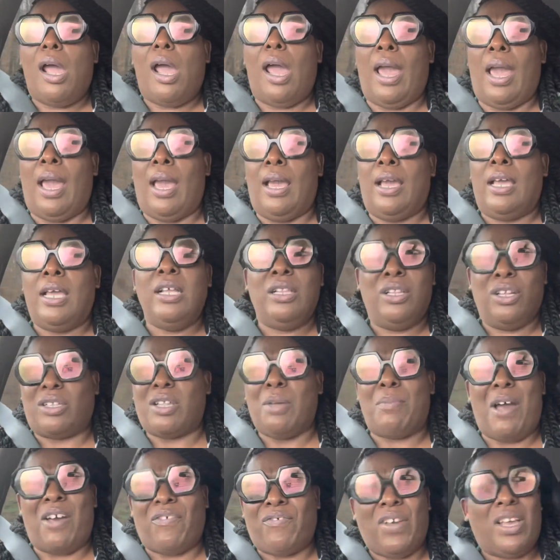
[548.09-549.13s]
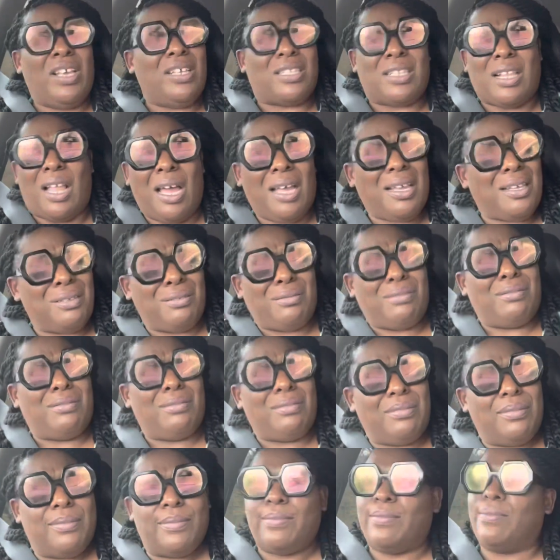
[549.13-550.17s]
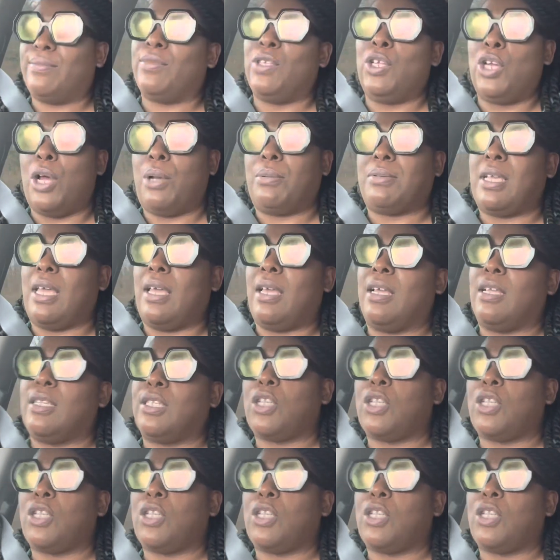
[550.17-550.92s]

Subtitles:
And he looked at my face like, you know what I'm saying?